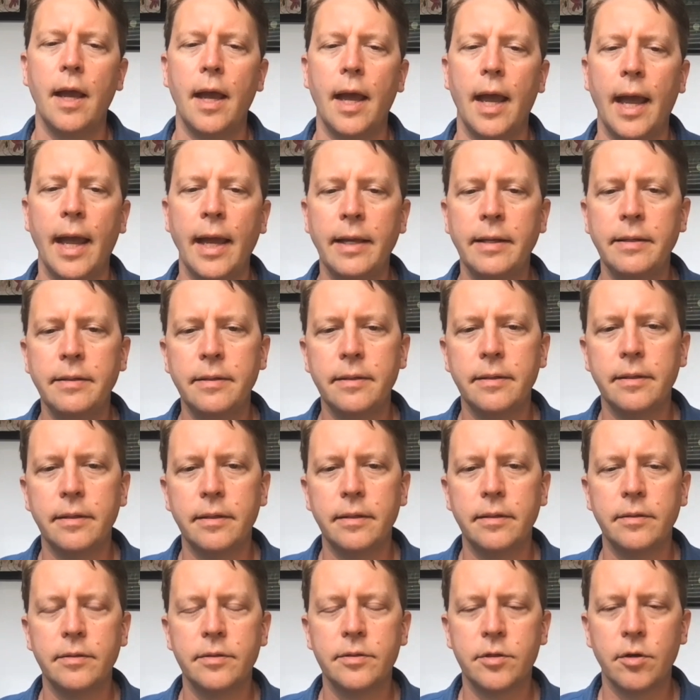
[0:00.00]
And
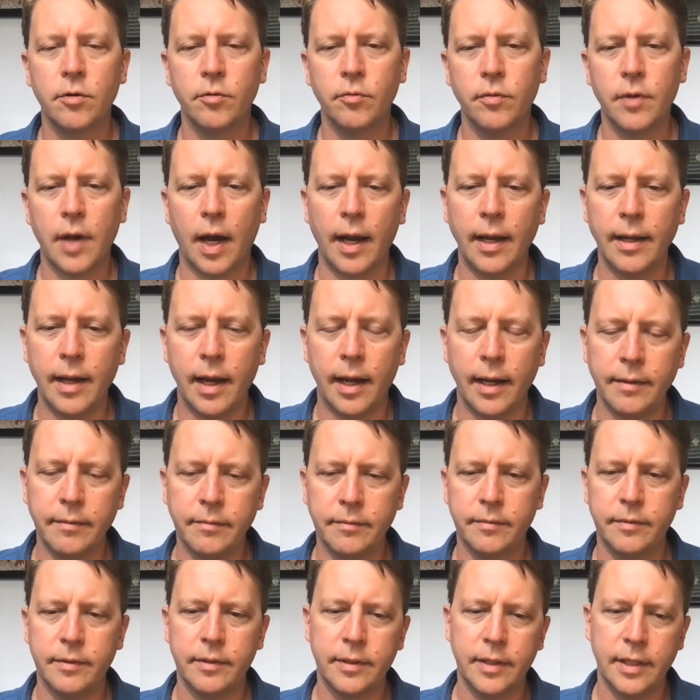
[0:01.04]
so
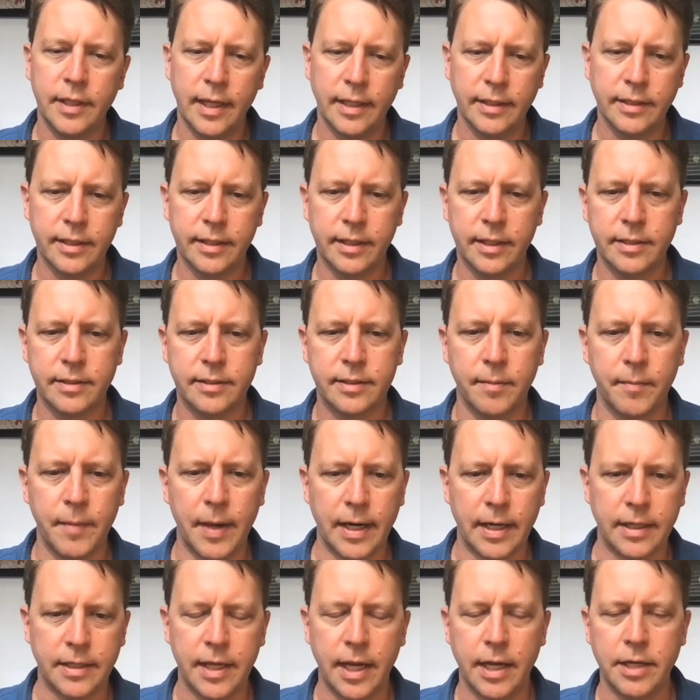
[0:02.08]
I connected this to
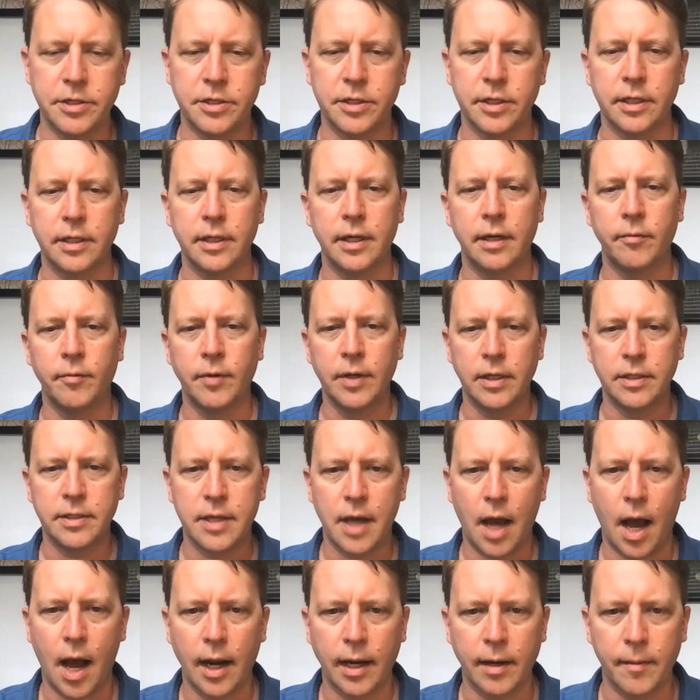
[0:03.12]
meditation, and I want to
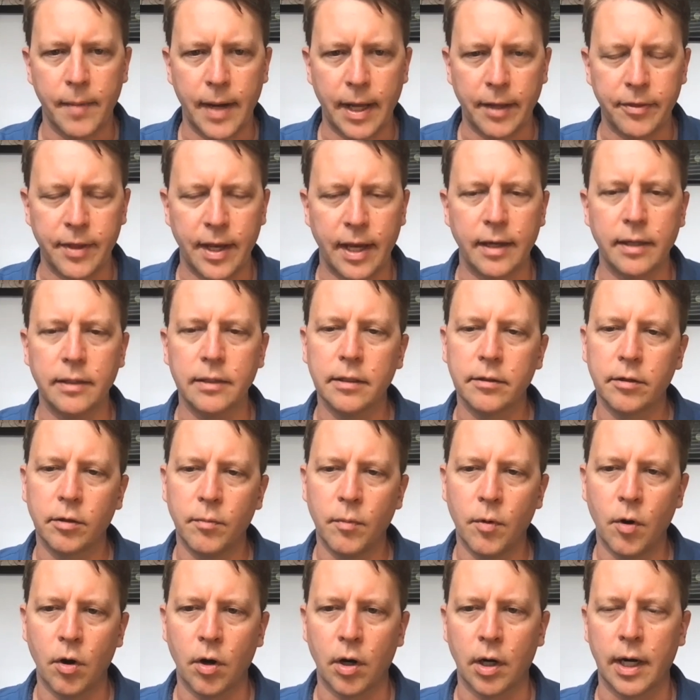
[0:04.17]
talk about that a little
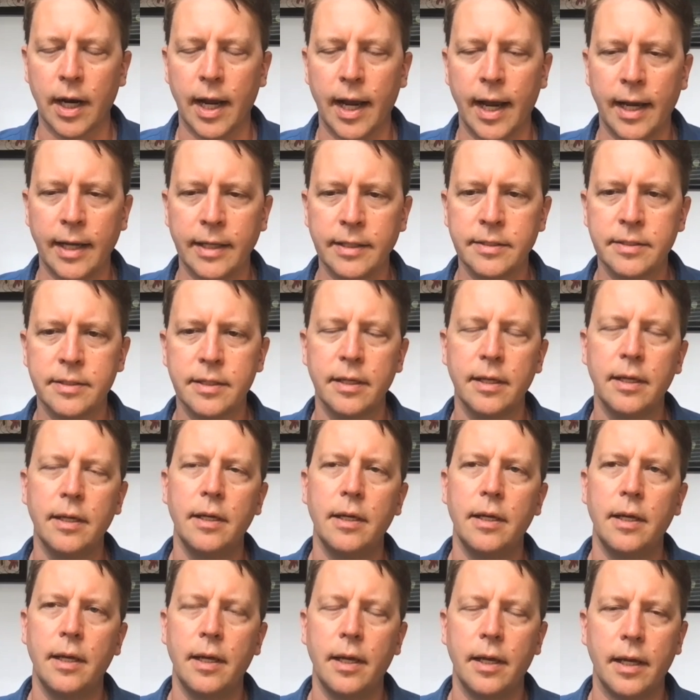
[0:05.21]
more. As
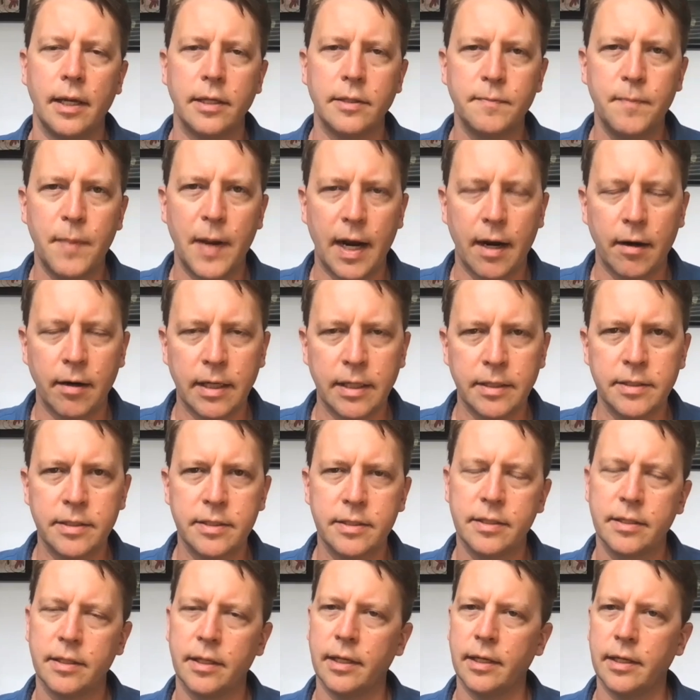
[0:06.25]

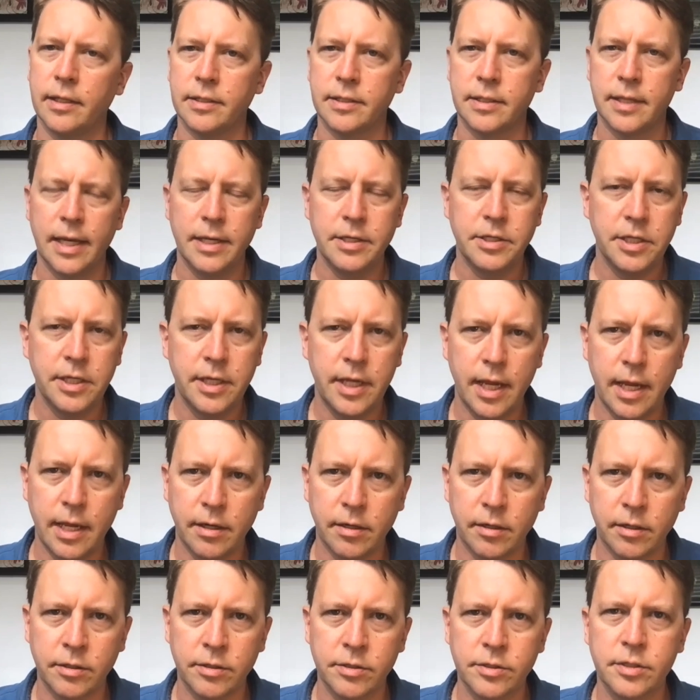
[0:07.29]
parents and as
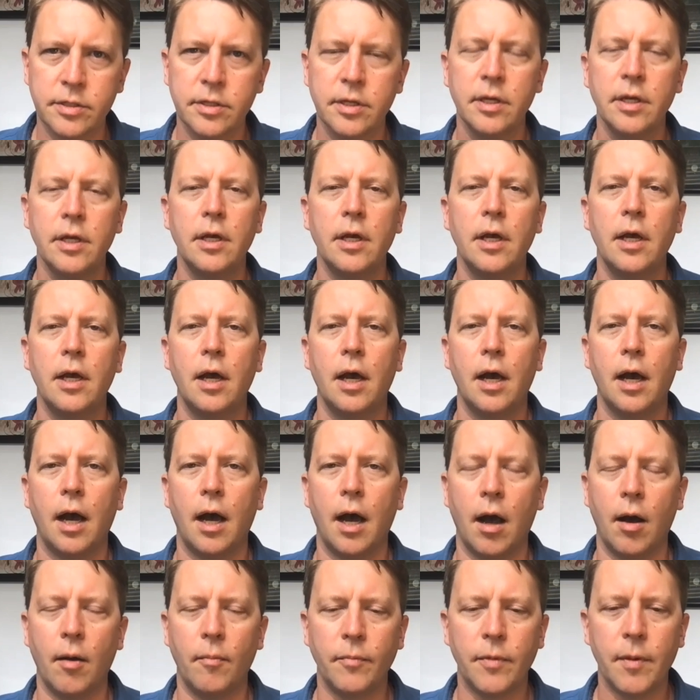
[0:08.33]
educators,
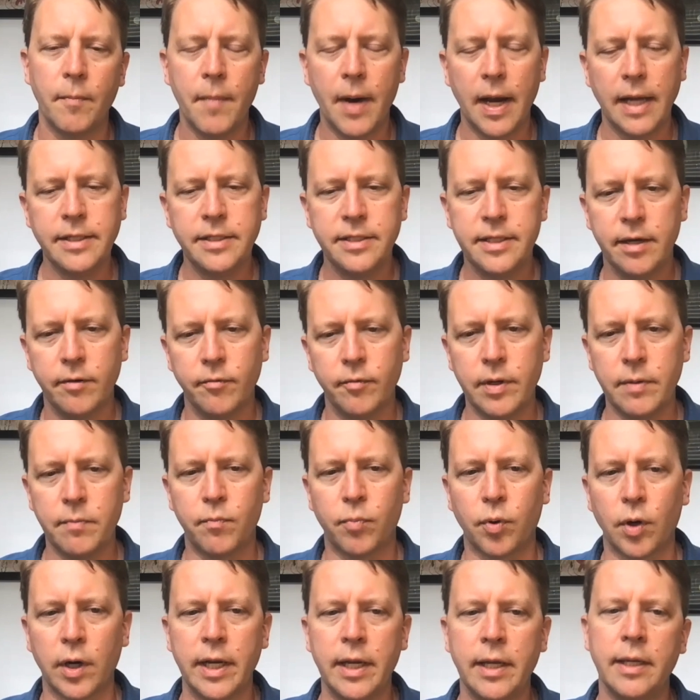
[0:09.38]
the mindset we
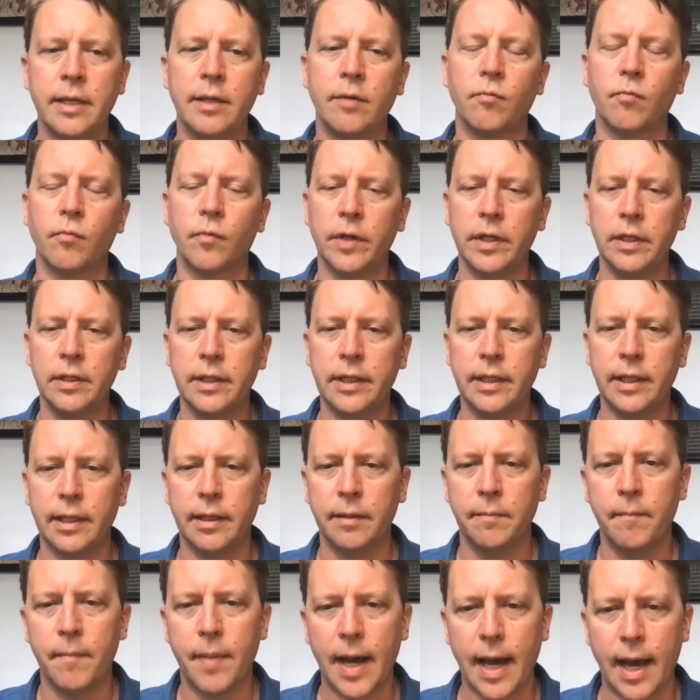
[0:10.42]
bring really
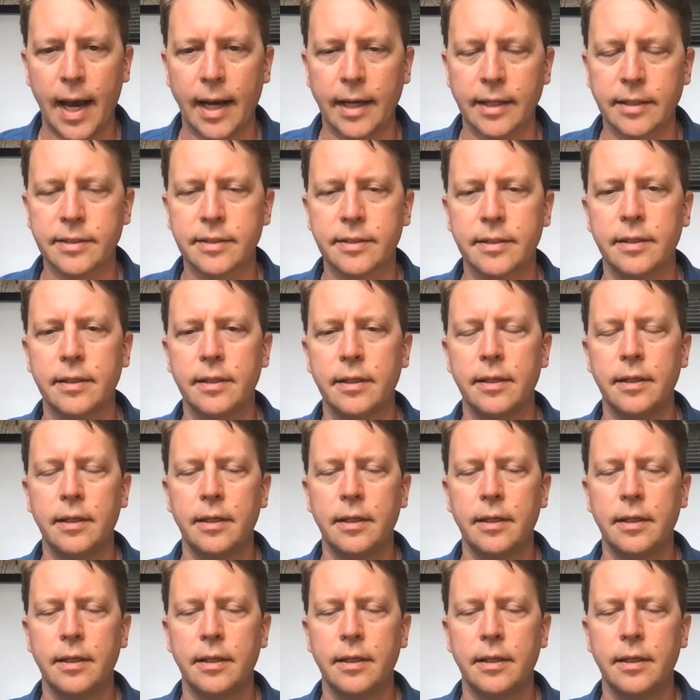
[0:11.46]
impacts,